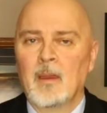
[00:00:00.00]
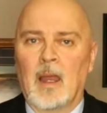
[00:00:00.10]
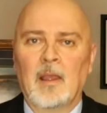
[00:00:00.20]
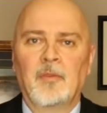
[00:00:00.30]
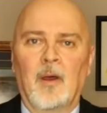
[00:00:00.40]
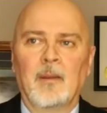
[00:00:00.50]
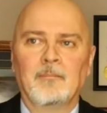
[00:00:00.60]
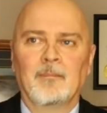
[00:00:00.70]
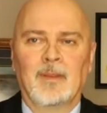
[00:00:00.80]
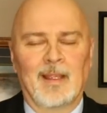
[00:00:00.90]
I thought,
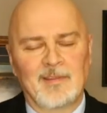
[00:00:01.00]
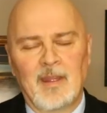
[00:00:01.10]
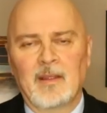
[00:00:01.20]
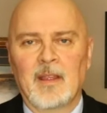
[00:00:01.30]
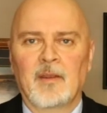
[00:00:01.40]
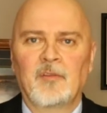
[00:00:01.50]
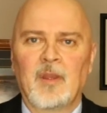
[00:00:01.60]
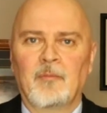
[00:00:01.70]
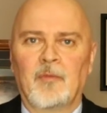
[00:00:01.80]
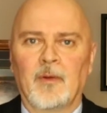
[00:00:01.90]
let's take that a
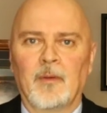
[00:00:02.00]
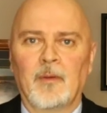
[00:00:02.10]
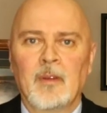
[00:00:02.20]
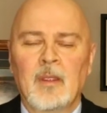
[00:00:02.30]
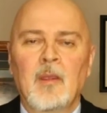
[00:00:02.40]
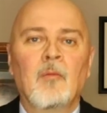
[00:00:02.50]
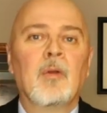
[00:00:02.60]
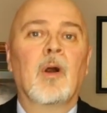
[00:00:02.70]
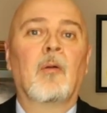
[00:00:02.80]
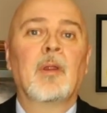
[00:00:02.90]
step further.
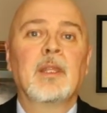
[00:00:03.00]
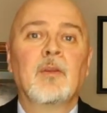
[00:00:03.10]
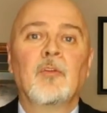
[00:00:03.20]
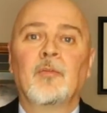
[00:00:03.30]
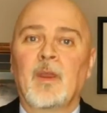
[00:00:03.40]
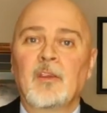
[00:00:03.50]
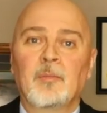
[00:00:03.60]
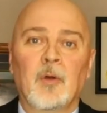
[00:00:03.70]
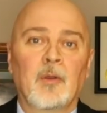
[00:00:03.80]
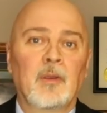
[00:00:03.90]
We already use
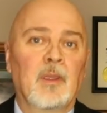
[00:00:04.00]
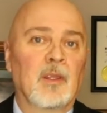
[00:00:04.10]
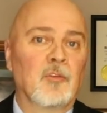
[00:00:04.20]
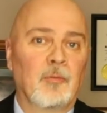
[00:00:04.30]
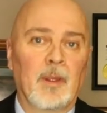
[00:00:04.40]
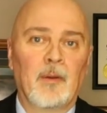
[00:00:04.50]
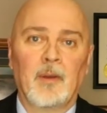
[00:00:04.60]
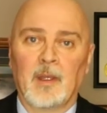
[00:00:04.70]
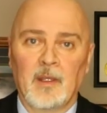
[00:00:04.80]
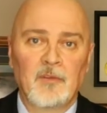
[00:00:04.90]
Facebook and Twitter
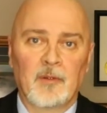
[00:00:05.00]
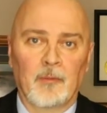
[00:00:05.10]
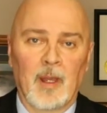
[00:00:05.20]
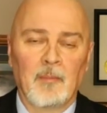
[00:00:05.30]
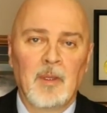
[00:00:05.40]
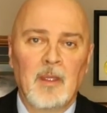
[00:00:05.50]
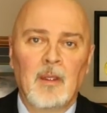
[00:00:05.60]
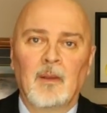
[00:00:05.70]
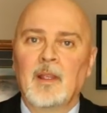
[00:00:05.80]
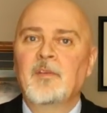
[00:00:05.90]
and Instagram.
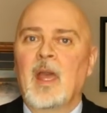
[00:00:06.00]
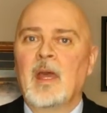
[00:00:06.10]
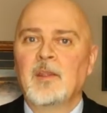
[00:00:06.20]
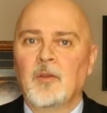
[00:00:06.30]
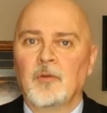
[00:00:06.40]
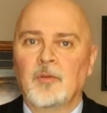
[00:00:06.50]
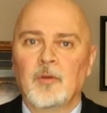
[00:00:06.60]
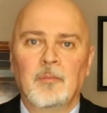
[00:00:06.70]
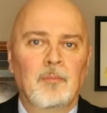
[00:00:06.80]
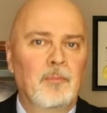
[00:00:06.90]
Let's add
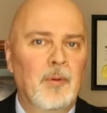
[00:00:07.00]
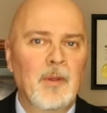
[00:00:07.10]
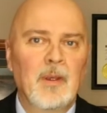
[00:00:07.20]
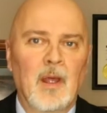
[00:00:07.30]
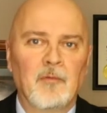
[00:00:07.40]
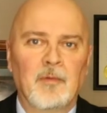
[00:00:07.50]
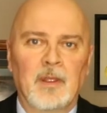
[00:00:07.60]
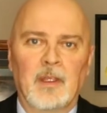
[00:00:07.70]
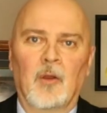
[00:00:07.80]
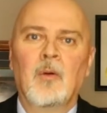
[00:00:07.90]
YouTube, put it on
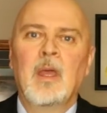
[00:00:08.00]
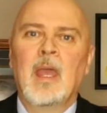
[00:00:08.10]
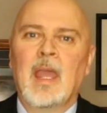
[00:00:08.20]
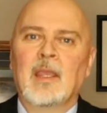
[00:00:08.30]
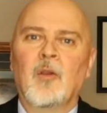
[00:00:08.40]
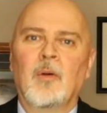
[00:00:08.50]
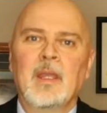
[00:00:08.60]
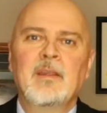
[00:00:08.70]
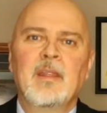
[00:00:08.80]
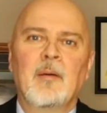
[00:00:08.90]
video, and go
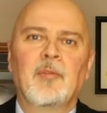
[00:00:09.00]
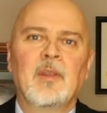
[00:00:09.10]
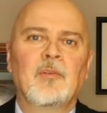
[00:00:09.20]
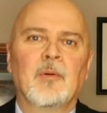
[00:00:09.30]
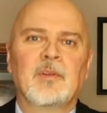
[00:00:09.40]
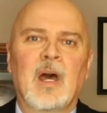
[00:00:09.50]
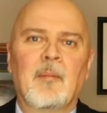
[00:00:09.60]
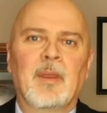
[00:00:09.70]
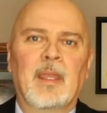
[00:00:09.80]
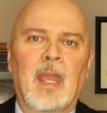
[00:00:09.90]
in depth into a
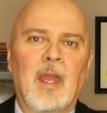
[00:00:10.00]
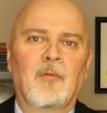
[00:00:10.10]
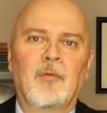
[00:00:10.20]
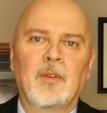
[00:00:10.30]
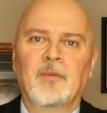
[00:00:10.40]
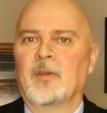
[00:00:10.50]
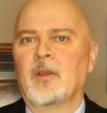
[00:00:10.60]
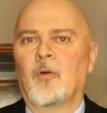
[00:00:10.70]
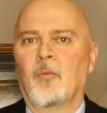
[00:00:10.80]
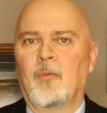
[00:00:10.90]
topic every
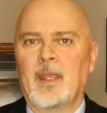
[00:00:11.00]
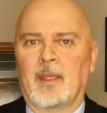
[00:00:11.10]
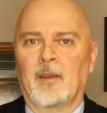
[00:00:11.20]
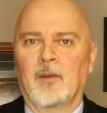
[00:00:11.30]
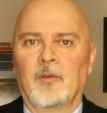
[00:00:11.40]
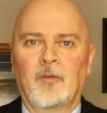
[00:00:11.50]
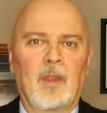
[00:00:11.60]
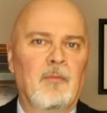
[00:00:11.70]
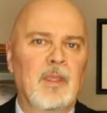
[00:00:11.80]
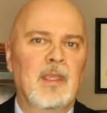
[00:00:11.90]
single week so
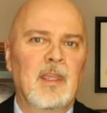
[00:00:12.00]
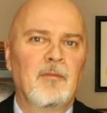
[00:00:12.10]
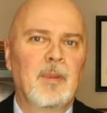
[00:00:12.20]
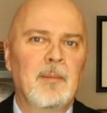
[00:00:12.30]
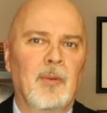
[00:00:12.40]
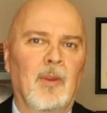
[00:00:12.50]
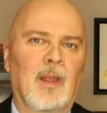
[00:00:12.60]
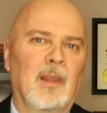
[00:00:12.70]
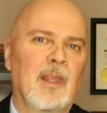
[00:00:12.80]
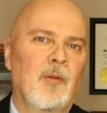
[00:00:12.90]
that we can give people a
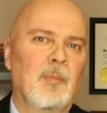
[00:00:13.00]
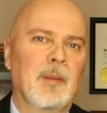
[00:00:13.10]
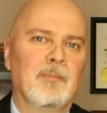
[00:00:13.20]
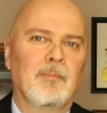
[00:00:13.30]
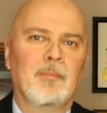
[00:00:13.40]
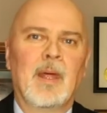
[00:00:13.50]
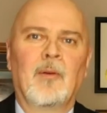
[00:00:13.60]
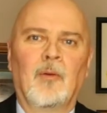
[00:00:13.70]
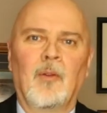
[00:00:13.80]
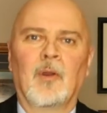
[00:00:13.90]
little bit
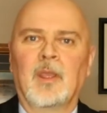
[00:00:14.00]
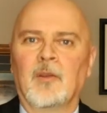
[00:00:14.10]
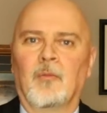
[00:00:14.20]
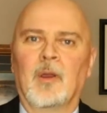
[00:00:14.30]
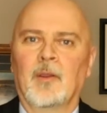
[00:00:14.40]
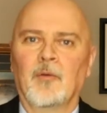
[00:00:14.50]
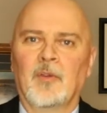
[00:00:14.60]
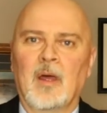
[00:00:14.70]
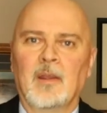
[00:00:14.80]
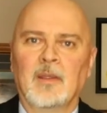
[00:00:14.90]
better look into what goes
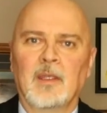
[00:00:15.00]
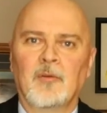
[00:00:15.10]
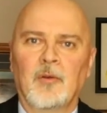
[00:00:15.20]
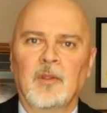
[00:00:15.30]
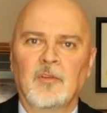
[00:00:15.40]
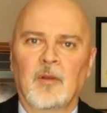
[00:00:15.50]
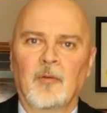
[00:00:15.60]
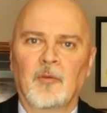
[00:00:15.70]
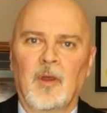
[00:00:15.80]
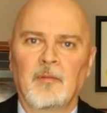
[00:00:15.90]
on in the Attorney
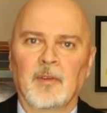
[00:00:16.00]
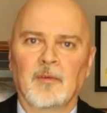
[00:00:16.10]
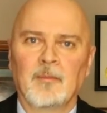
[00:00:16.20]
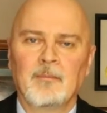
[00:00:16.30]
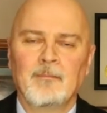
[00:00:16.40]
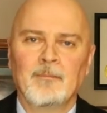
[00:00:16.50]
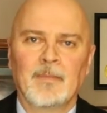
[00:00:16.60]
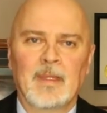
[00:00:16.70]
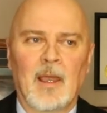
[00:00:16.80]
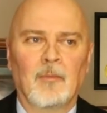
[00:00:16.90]
General's office.
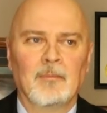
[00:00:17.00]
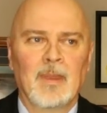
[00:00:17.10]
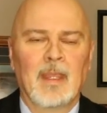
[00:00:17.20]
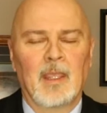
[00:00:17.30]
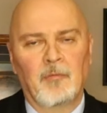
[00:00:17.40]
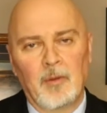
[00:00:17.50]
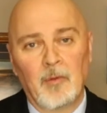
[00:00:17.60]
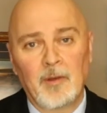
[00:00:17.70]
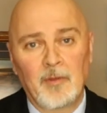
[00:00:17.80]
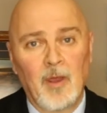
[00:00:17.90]
Now, if we
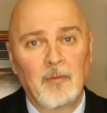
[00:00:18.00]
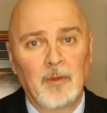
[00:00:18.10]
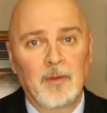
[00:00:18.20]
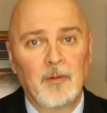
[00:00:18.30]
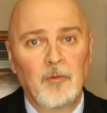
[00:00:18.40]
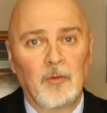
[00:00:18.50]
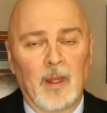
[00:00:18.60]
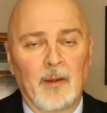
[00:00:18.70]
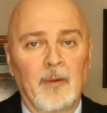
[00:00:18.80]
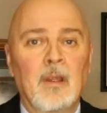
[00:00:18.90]
would have gone with the
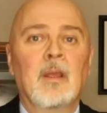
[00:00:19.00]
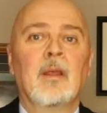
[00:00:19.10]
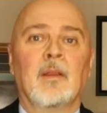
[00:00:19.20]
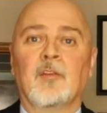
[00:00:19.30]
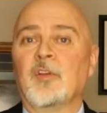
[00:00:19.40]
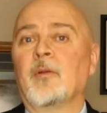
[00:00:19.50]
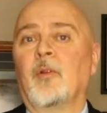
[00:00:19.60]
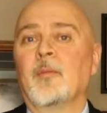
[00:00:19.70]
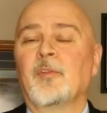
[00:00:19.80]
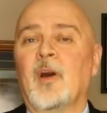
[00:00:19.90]
newsletter, the
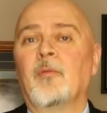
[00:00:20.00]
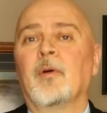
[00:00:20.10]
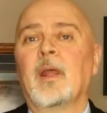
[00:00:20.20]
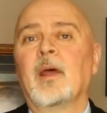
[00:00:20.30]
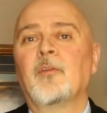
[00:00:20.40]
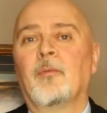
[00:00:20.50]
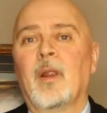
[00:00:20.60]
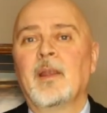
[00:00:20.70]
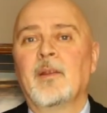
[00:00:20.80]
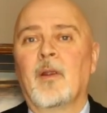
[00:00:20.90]
General himself would have had to
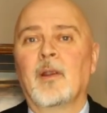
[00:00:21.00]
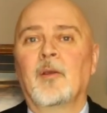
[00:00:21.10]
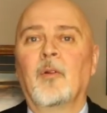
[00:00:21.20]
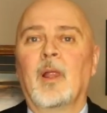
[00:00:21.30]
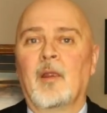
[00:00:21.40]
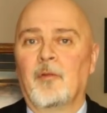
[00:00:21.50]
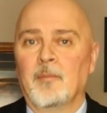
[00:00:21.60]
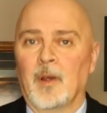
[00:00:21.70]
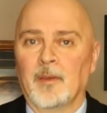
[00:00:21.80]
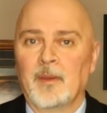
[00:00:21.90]
write an article every
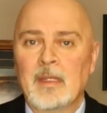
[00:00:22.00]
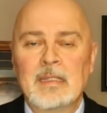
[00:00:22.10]
month.